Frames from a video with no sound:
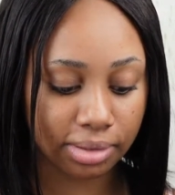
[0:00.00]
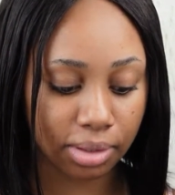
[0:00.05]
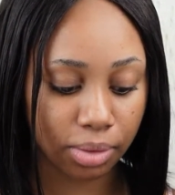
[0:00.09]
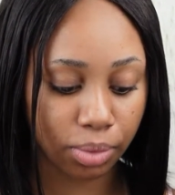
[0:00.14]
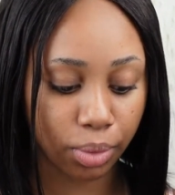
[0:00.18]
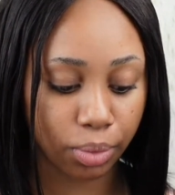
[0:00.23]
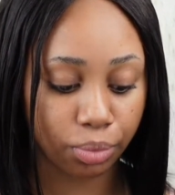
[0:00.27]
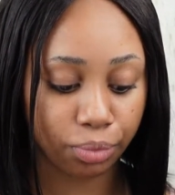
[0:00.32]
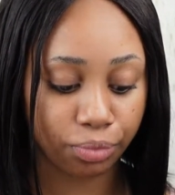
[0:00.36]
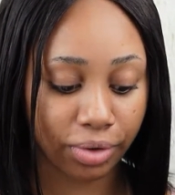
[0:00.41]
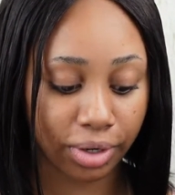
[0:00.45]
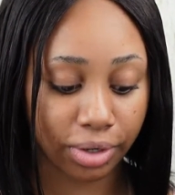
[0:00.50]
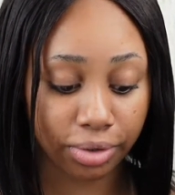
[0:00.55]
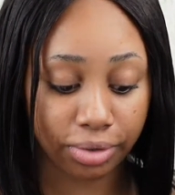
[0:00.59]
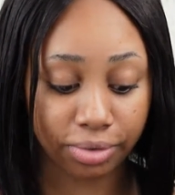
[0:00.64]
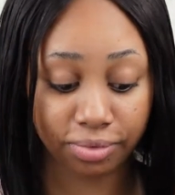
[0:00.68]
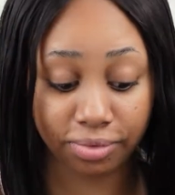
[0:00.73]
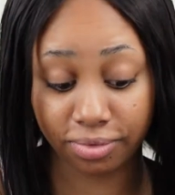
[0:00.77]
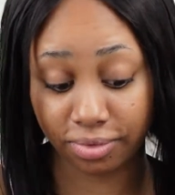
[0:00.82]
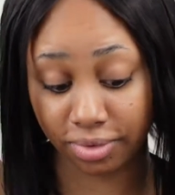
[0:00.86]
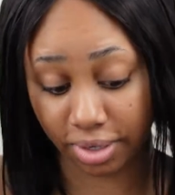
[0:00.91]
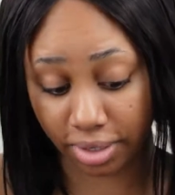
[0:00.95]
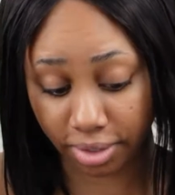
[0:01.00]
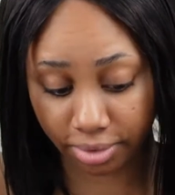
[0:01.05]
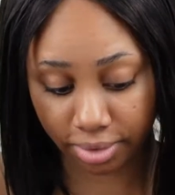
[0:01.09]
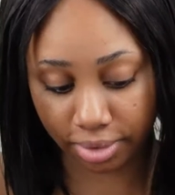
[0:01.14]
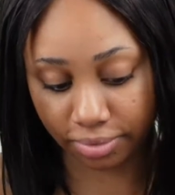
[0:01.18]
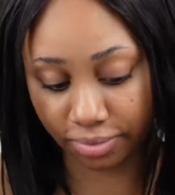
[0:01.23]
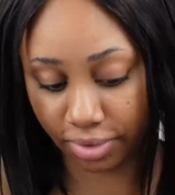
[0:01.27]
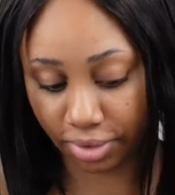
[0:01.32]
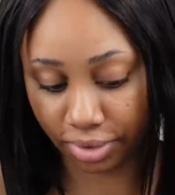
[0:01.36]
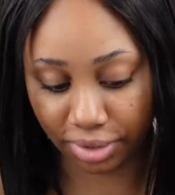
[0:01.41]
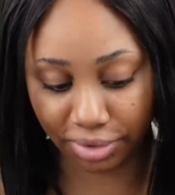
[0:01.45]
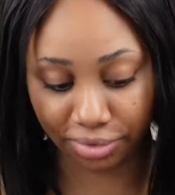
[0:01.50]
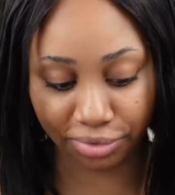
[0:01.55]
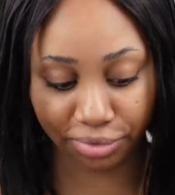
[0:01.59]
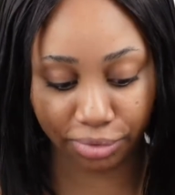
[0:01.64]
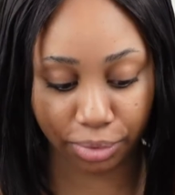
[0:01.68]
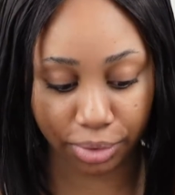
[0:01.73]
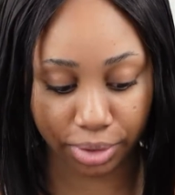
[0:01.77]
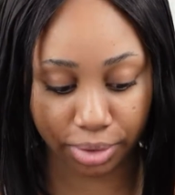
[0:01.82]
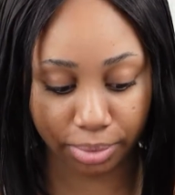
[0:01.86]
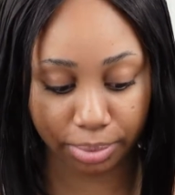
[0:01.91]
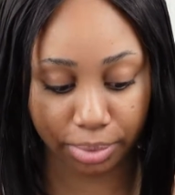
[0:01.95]
They were very
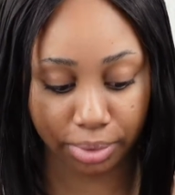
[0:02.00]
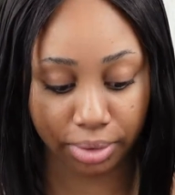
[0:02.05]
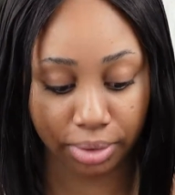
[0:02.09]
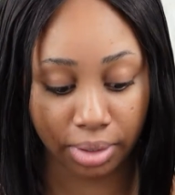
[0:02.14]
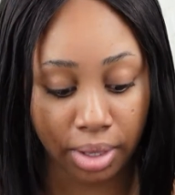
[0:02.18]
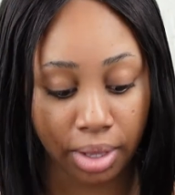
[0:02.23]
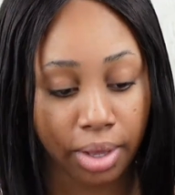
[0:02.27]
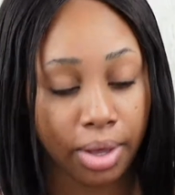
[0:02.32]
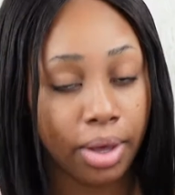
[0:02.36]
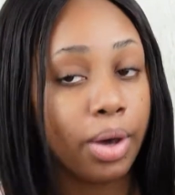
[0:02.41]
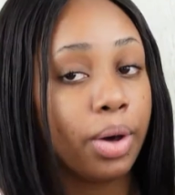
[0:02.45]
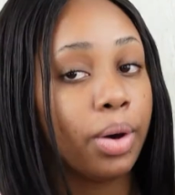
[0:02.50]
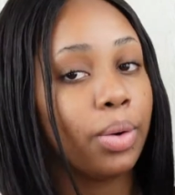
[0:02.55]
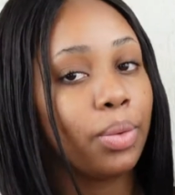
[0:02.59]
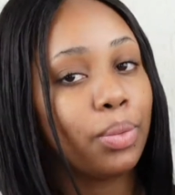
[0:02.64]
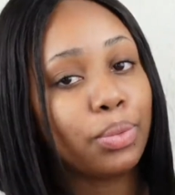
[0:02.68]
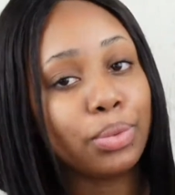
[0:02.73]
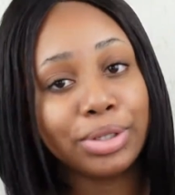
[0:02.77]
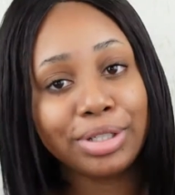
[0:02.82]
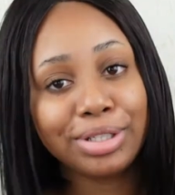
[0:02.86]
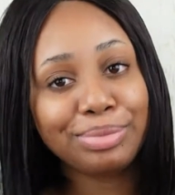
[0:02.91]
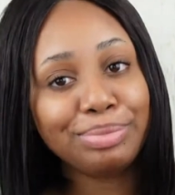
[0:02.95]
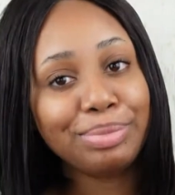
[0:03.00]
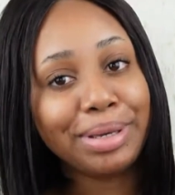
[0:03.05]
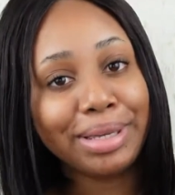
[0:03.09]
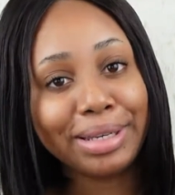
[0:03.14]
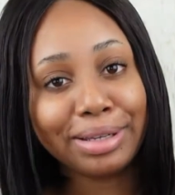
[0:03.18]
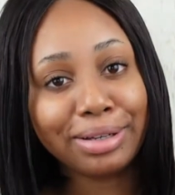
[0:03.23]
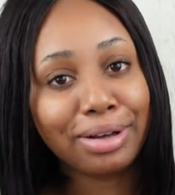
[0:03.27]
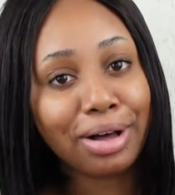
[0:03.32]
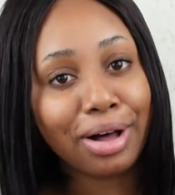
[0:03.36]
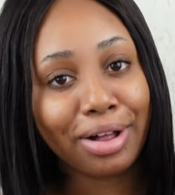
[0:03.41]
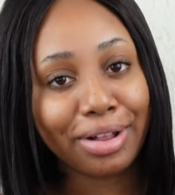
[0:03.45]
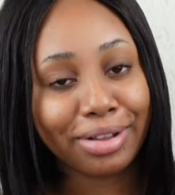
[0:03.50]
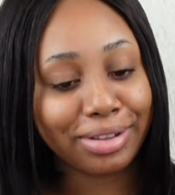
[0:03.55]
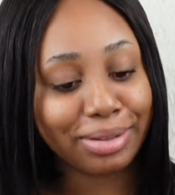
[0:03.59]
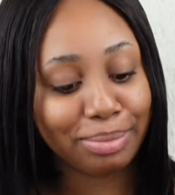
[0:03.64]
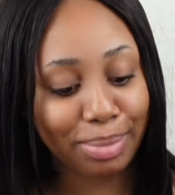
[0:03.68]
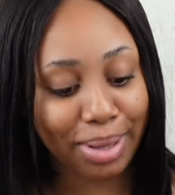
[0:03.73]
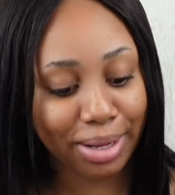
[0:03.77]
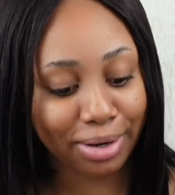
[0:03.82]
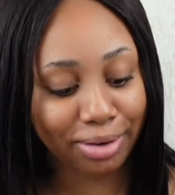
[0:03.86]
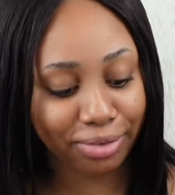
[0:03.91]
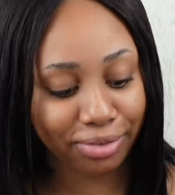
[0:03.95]
affordable, which made it all the
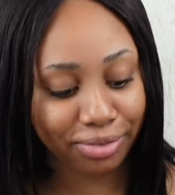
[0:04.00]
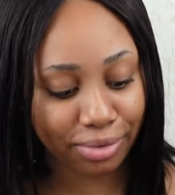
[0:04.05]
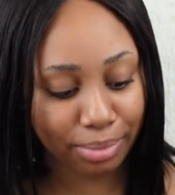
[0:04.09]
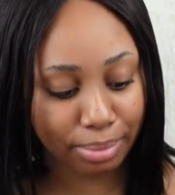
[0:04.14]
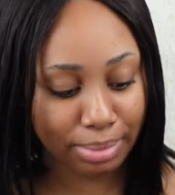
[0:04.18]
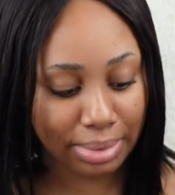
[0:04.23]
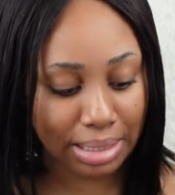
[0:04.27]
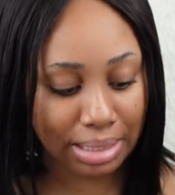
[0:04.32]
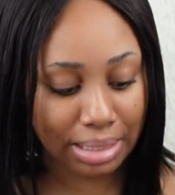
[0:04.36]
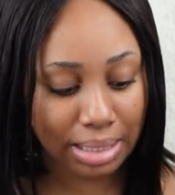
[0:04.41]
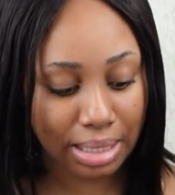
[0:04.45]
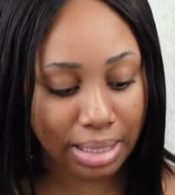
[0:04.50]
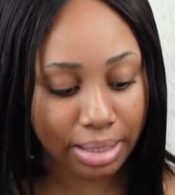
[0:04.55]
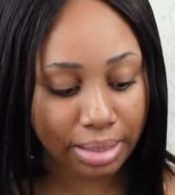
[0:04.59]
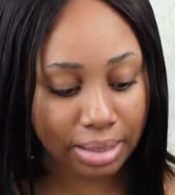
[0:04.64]
better for me.